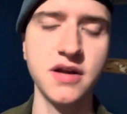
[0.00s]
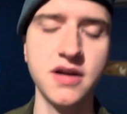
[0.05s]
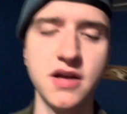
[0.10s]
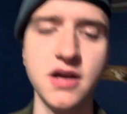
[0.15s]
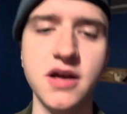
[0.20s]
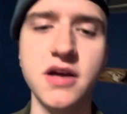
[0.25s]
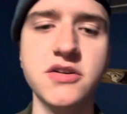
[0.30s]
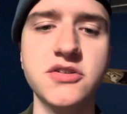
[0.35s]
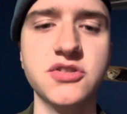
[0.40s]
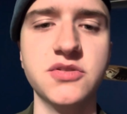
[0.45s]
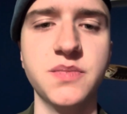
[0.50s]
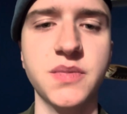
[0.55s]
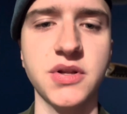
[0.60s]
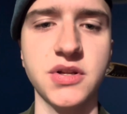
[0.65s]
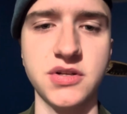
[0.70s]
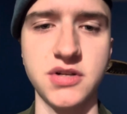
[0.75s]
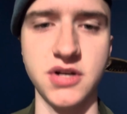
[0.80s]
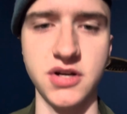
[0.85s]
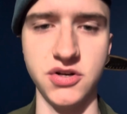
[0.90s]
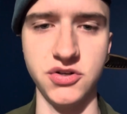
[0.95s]
It's just
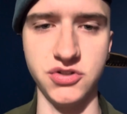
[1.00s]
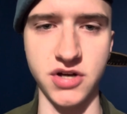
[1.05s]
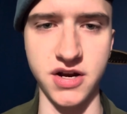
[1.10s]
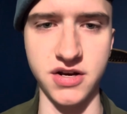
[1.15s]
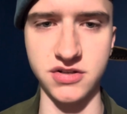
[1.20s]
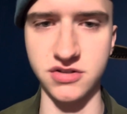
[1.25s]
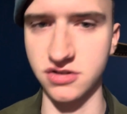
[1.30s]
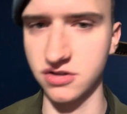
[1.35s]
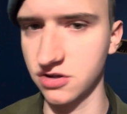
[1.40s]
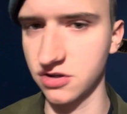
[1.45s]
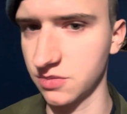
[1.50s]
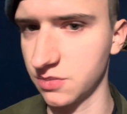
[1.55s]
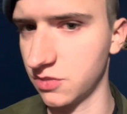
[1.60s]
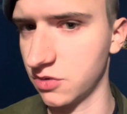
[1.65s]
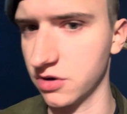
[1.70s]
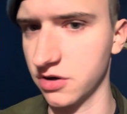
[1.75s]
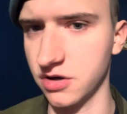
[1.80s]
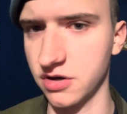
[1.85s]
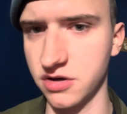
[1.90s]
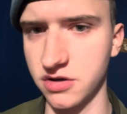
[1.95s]
military shine is a little
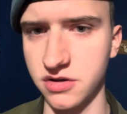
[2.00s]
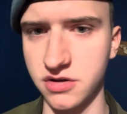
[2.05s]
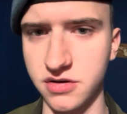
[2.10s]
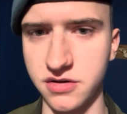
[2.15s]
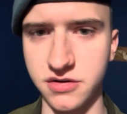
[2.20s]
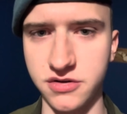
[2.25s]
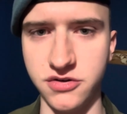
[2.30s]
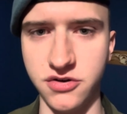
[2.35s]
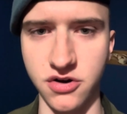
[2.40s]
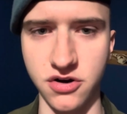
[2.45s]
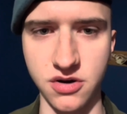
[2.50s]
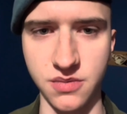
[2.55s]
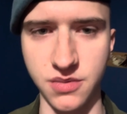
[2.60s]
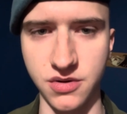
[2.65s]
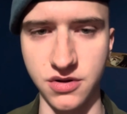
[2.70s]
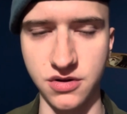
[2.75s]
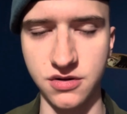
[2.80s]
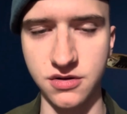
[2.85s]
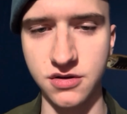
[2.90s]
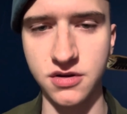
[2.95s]
more
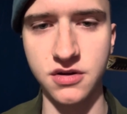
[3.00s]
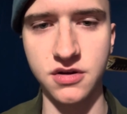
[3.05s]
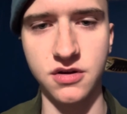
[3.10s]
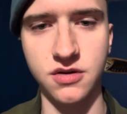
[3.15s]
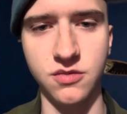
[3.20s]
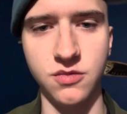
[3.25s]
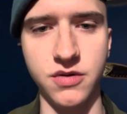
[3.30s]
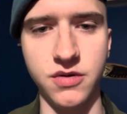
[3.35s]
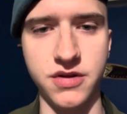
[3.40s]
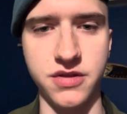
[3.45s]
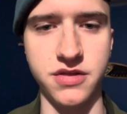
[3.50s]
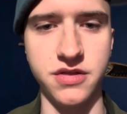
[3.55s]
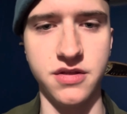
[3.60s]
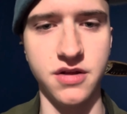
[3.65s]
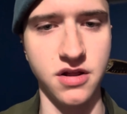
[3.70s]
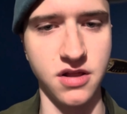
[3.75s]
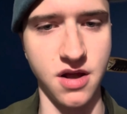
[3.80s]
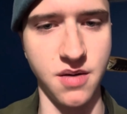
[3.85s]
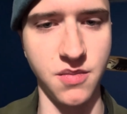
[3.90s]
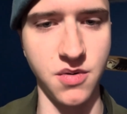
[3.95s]
durable with a
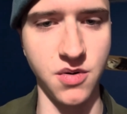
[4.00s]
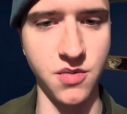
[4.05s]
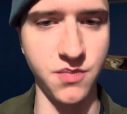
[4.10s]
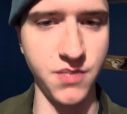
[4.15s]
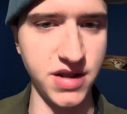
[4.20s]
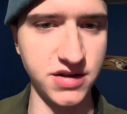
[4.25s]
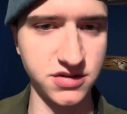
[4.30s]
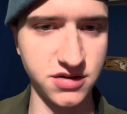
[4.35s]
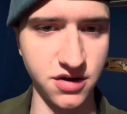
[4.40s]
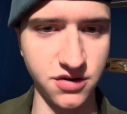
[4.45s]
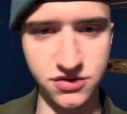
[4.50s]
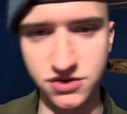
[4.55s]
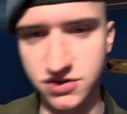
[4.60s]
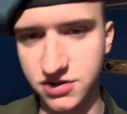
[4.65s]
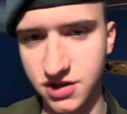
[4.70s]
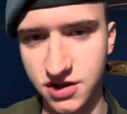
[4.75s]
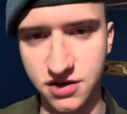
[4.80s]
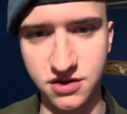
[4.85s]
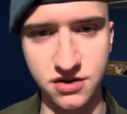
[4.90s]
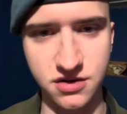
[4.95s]
lot more base coats
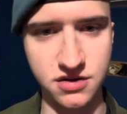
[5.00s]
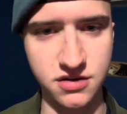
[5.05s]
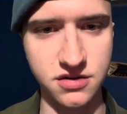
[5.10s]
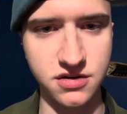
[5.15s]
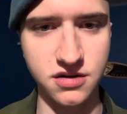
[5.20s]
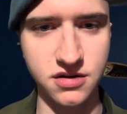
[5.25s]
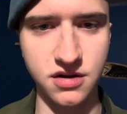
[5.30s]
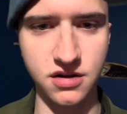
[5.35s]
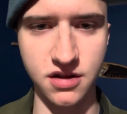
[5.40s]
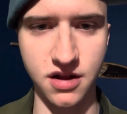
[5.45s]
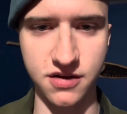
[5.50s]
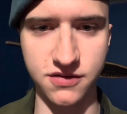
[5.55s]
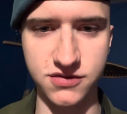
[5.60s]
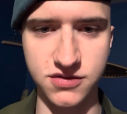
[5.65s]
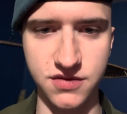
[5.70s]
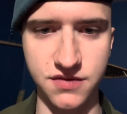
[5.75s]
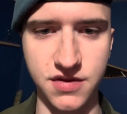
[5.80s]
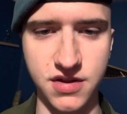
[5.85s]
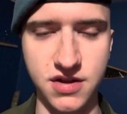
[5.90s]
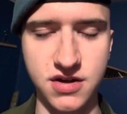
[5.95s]
than a lot of
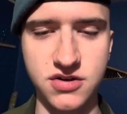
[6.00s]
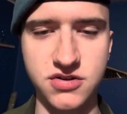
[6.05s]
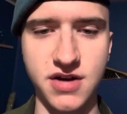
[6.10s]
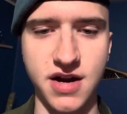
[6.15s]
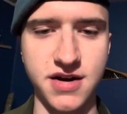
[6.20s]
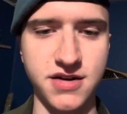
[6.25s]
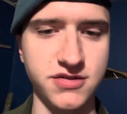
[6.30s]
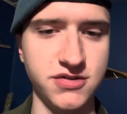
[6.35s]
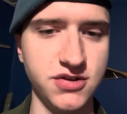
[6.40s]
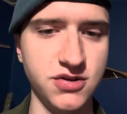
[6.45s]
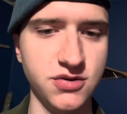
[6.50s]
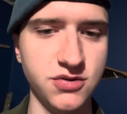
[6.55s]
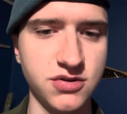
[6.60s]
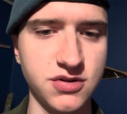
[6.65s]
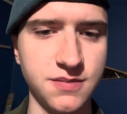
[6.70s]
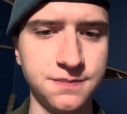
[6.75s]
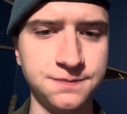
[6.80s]
civilian shiners use.